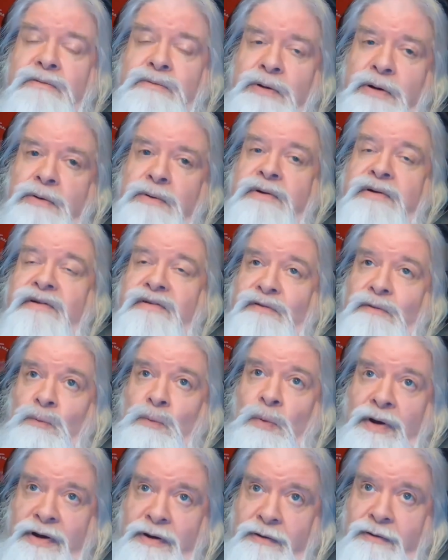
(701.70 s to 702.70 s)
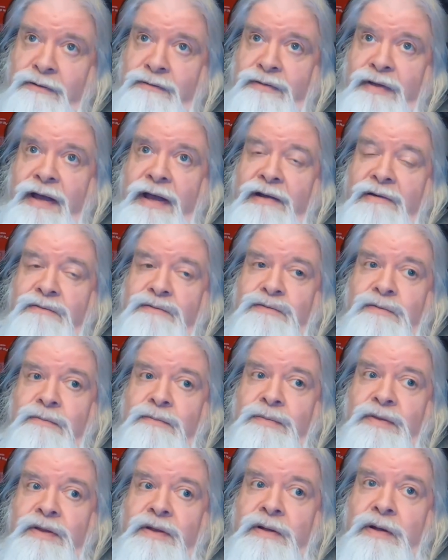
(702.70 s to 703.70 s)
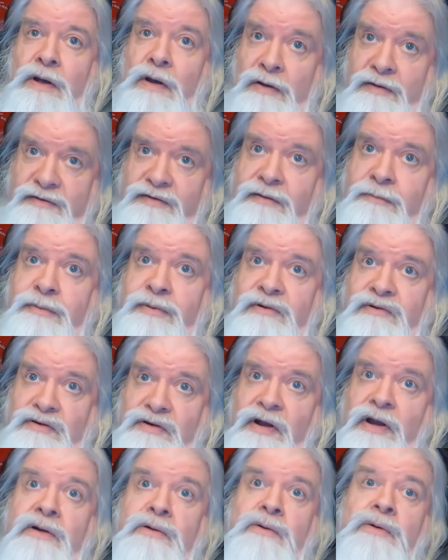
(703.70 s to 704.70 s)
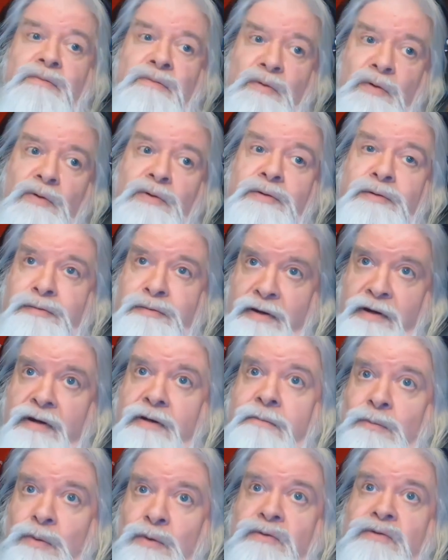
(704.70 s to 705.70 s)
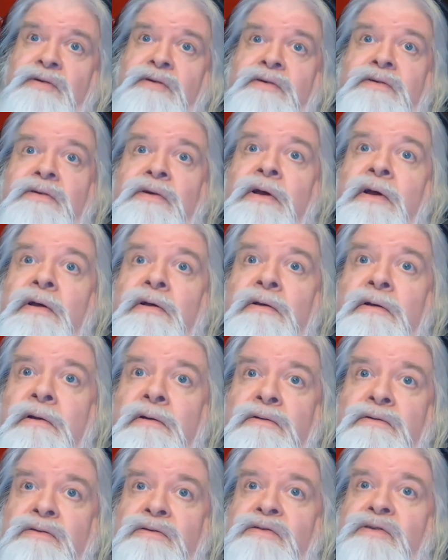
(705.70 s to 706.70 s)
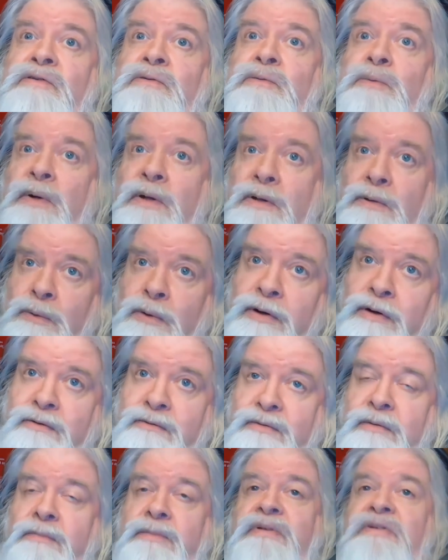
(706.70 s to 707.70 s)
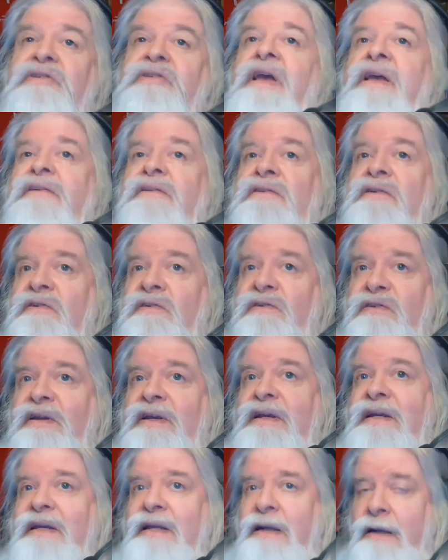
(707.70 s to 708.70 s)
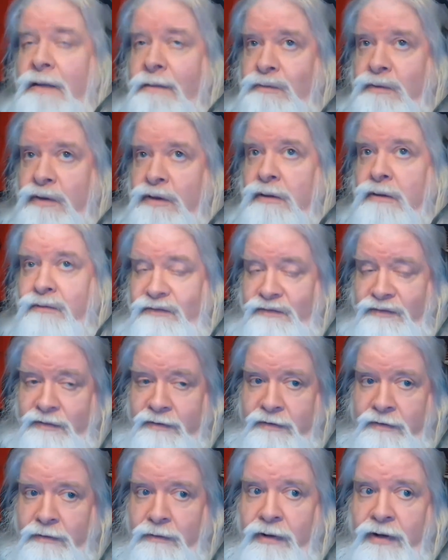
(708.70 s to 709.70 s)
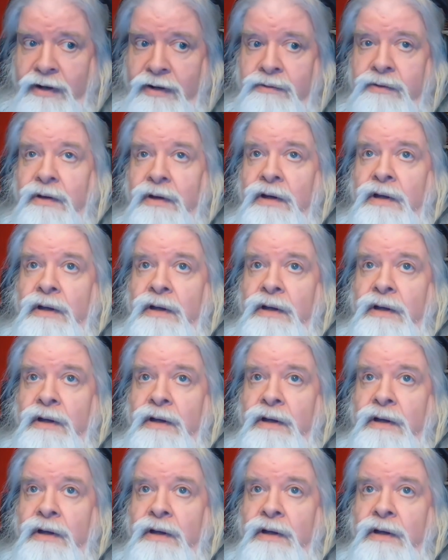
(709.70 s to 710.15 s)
Aeraera is aware of that from the gossip and chatter of all the Thayan merchants. So she's well aware of it, but she hasn't seen it up close on the ground.